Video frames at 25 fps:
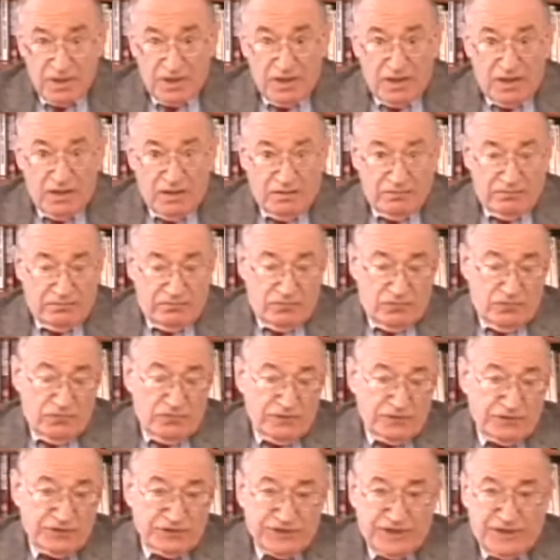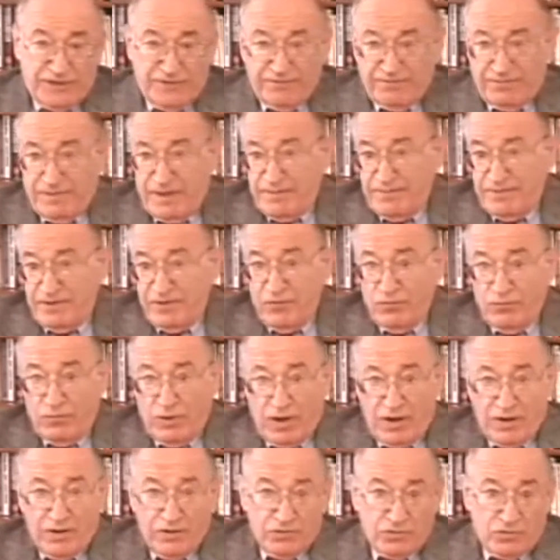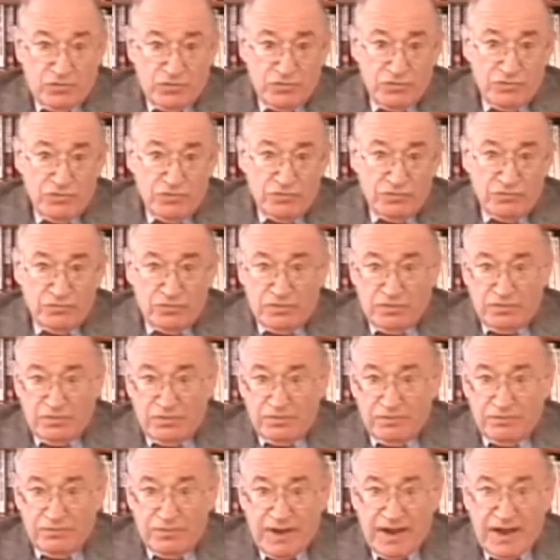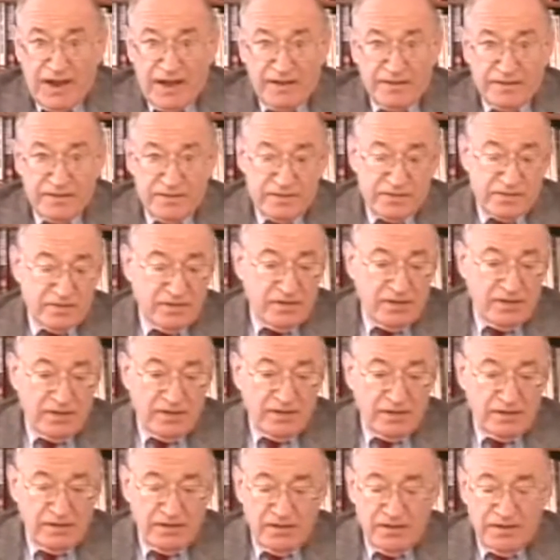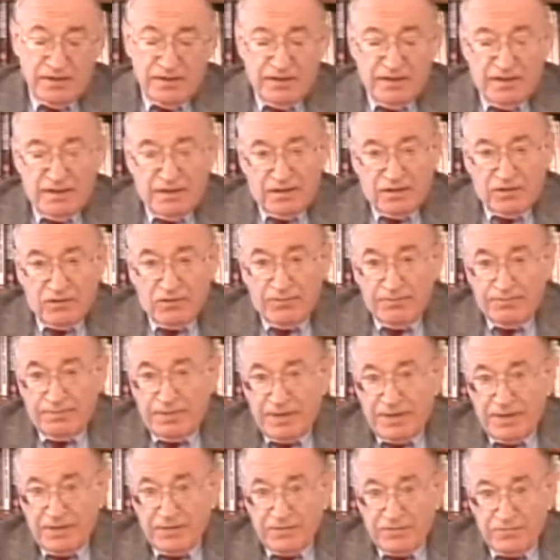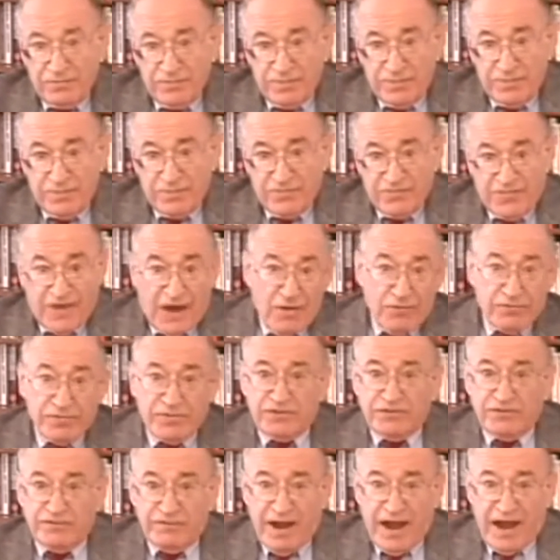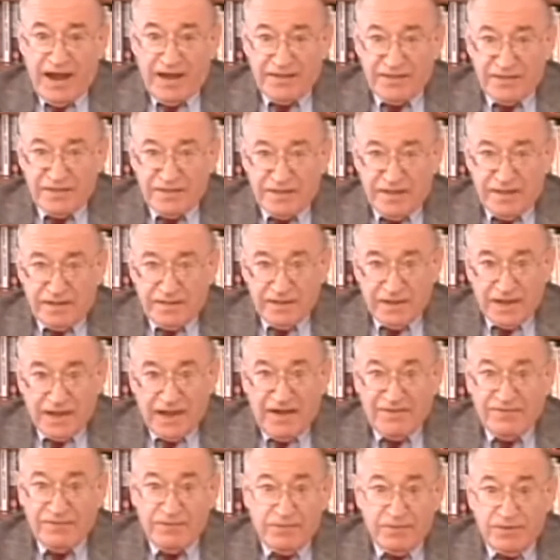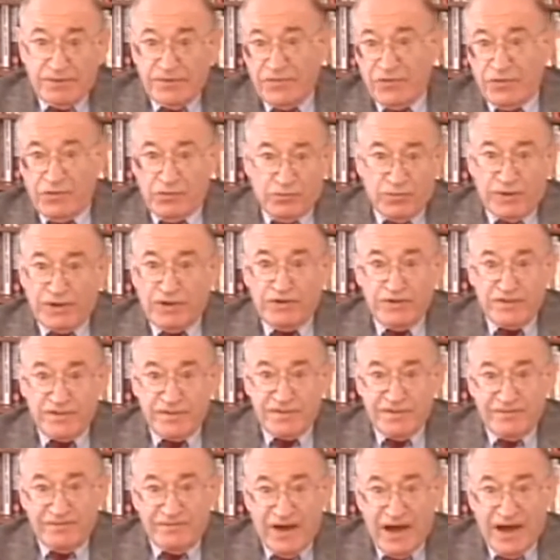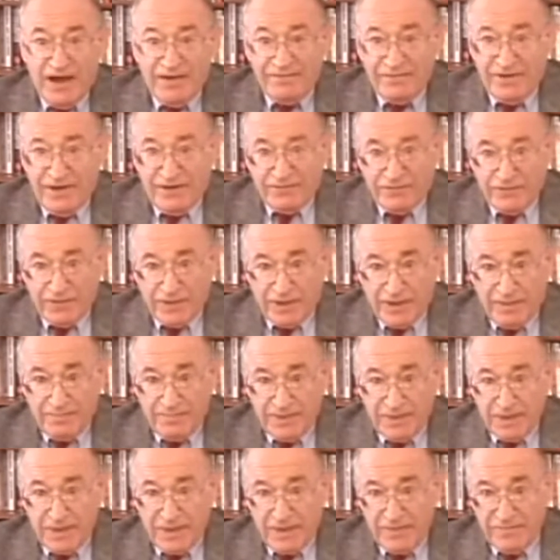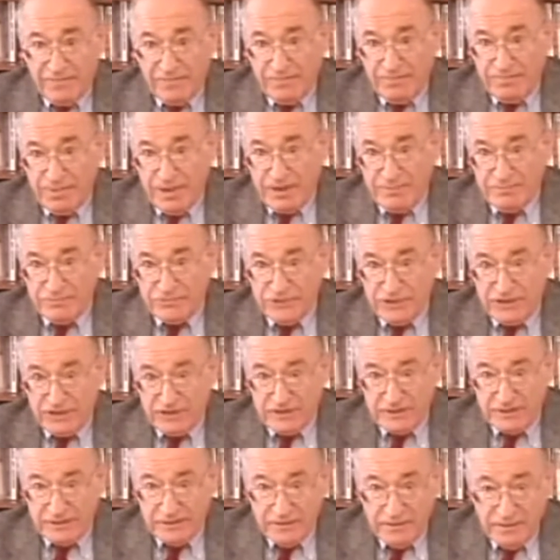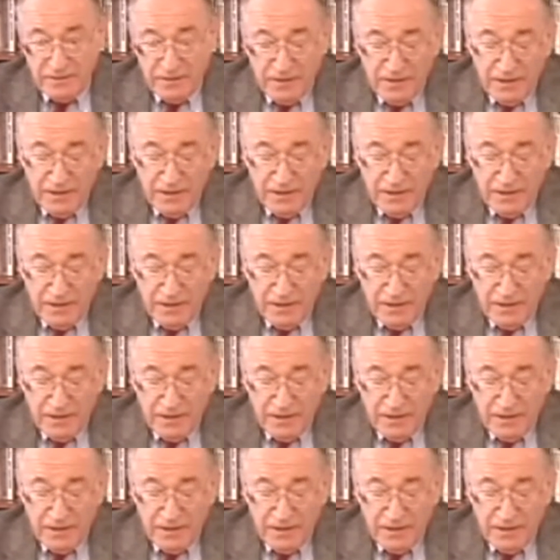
uh, which give maybe one or two uh, rads uh, uh, compared to the thousand rads that the government thought we could survive after coming out of a bomb shelter,